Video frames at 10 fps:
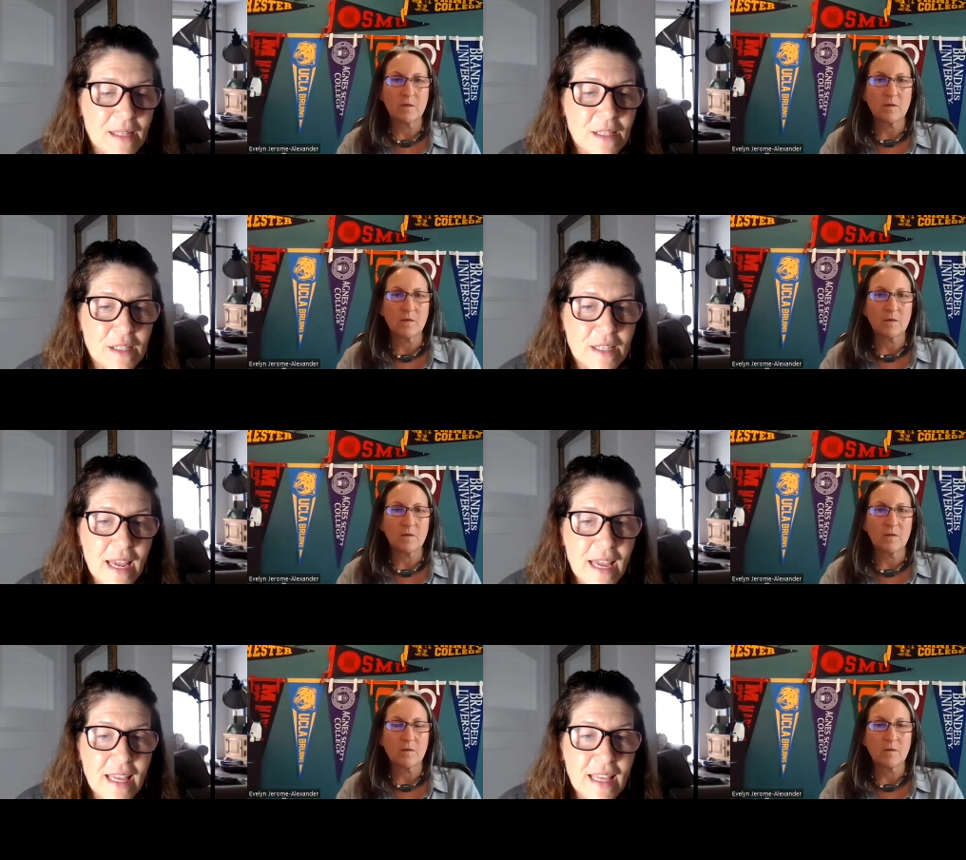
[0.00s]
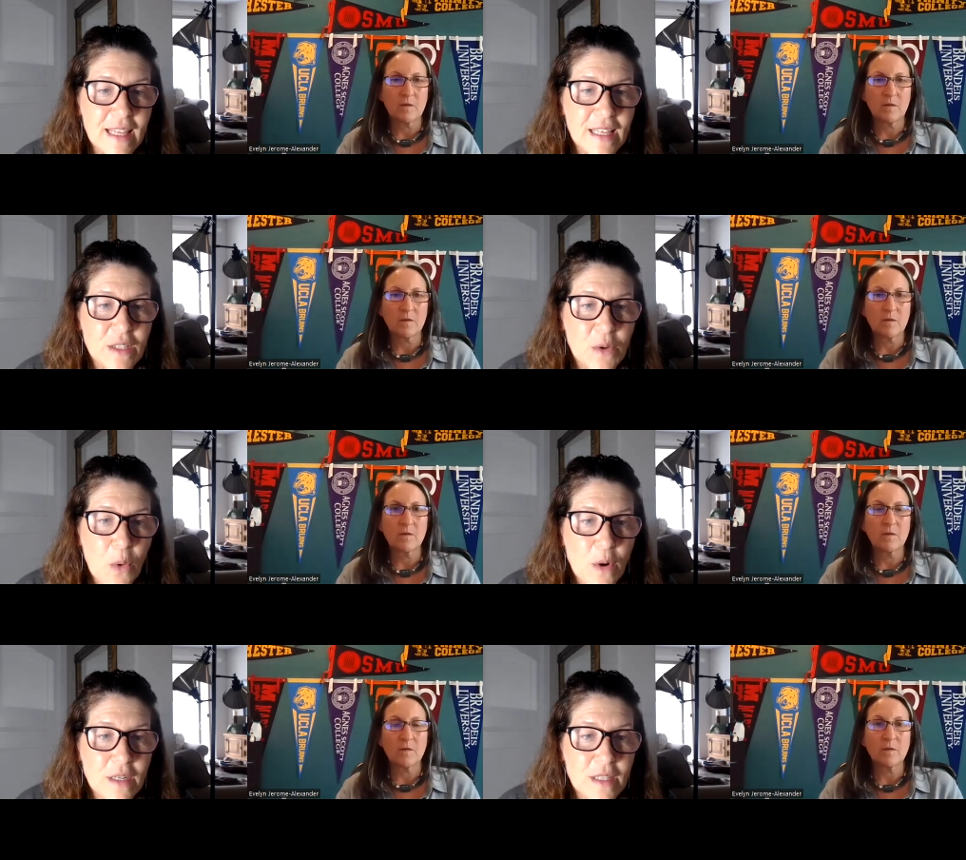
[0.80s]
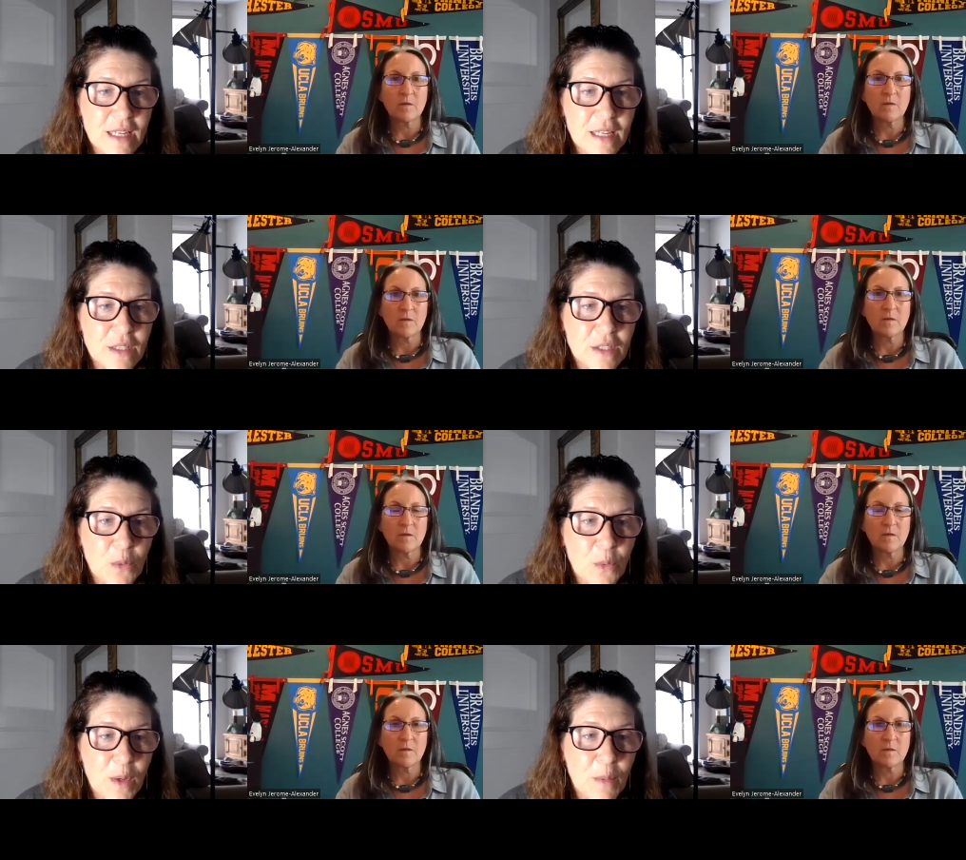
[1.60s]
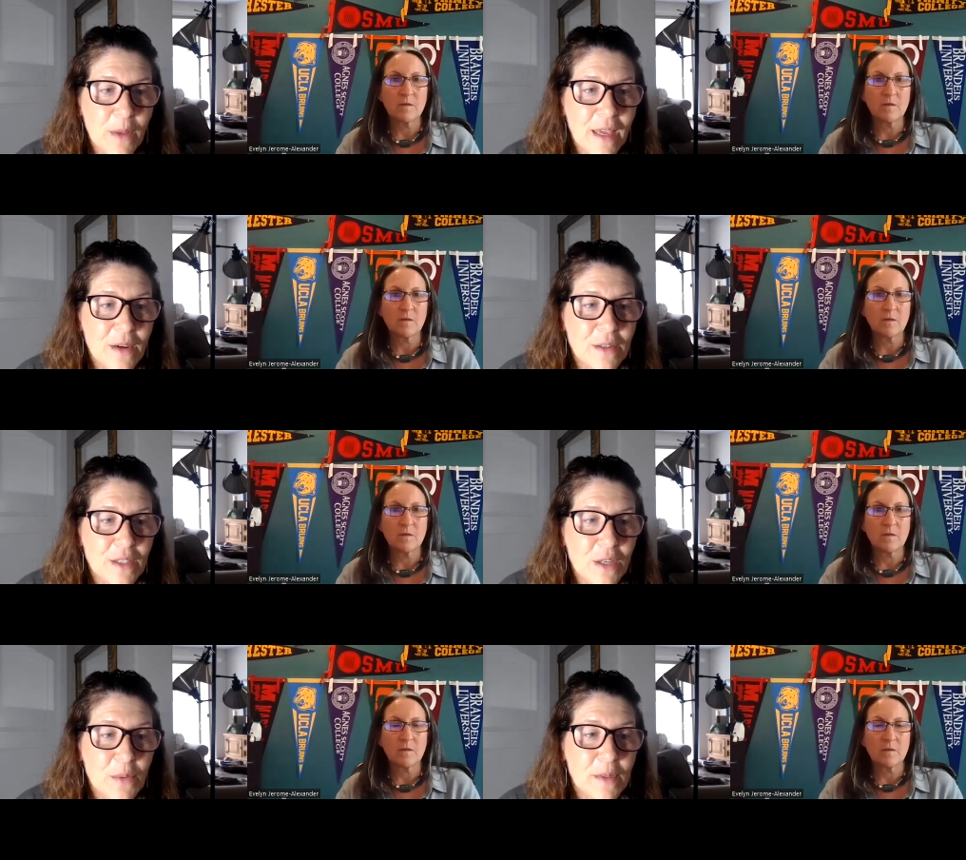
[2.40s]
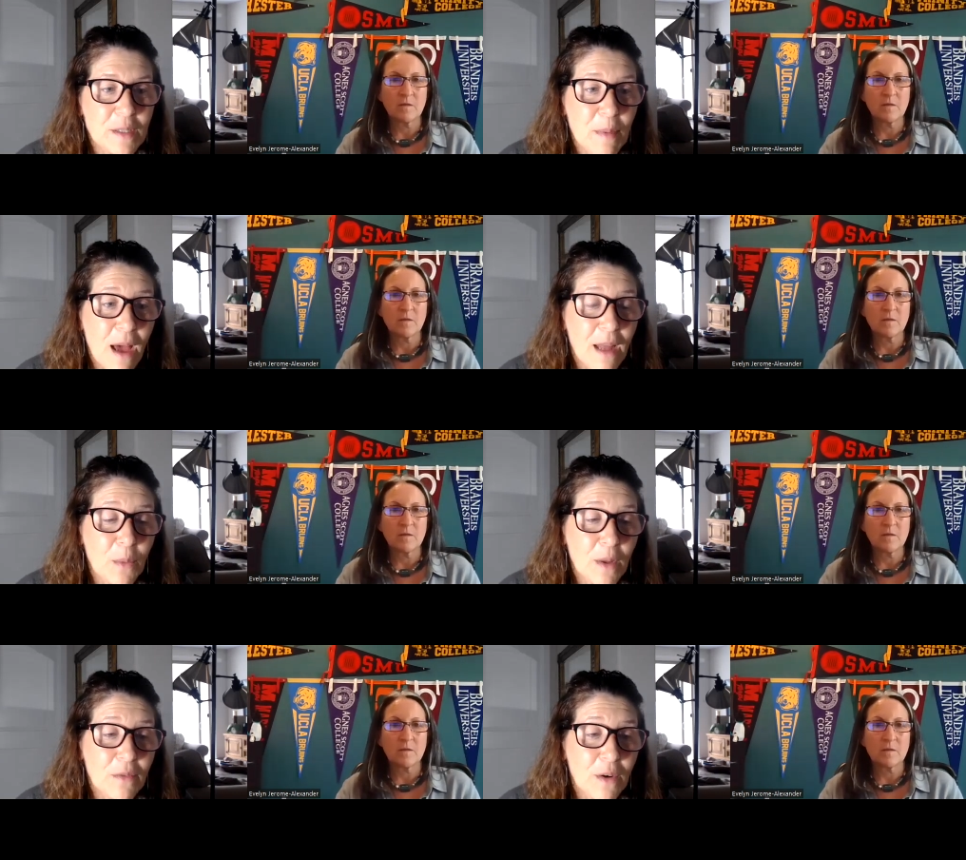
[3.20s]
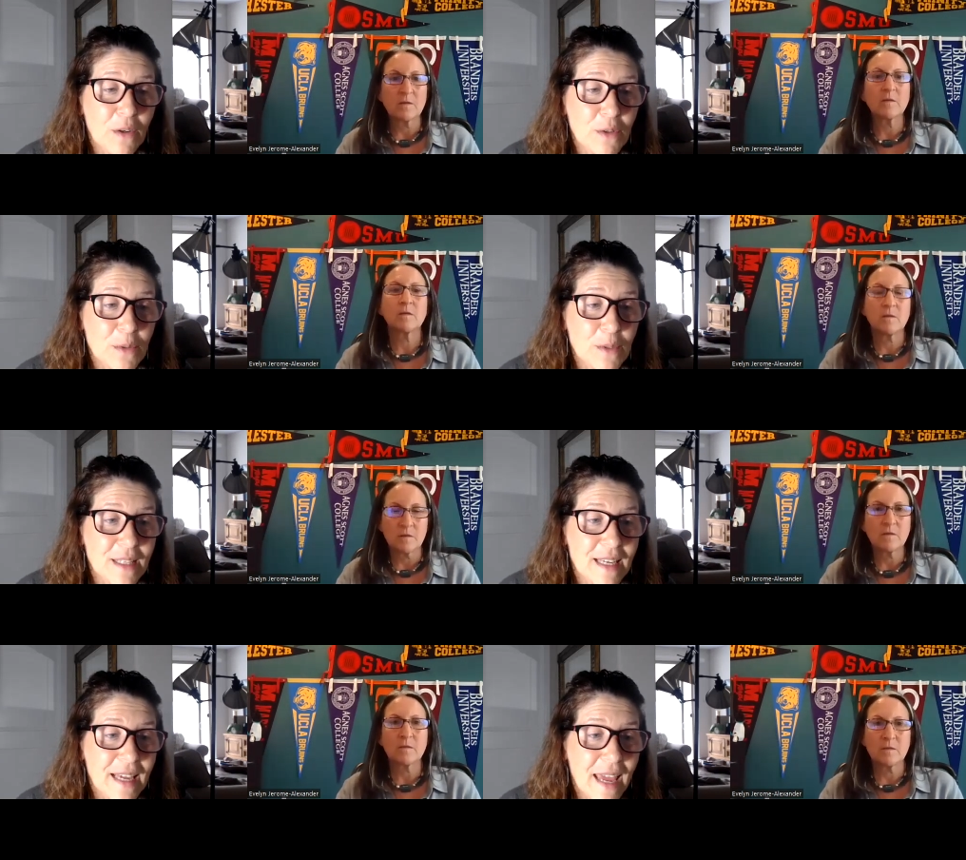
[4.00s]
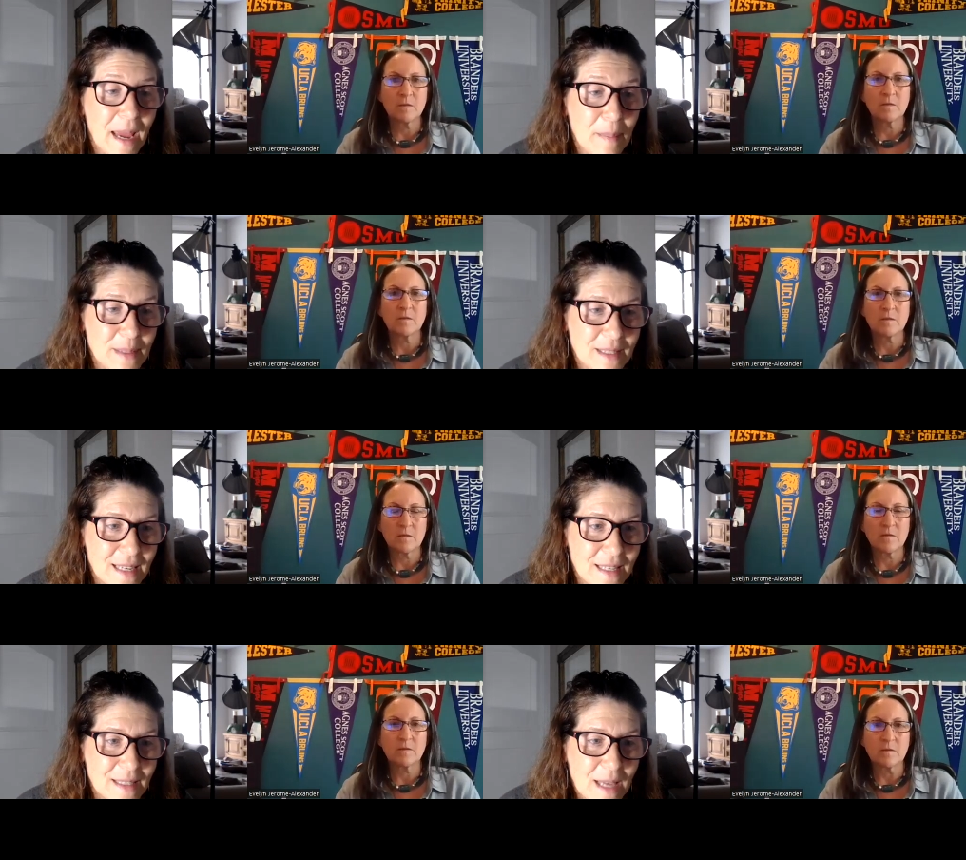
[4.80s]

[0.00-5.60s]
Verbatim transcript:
Speaker 1: commit to taking these courses, we will guarantee you a spot at one of our UC campuses,